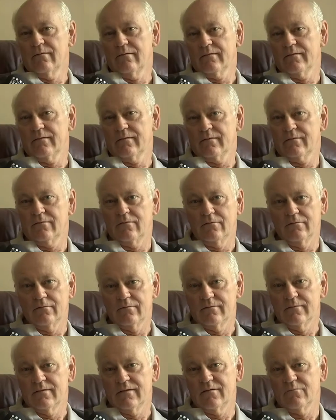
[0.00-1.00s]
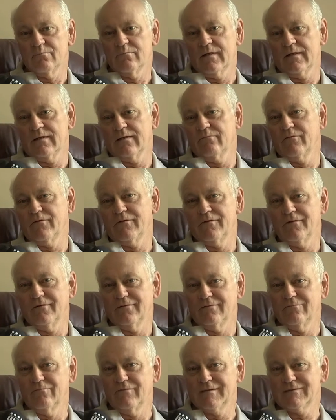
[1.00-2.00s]
I think you can have your own
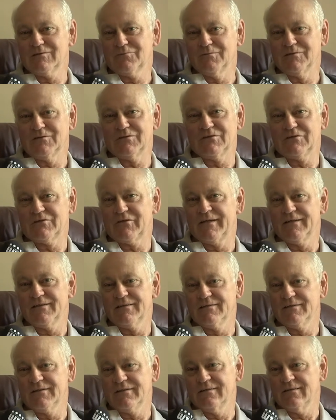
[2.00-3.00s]
investment strategy.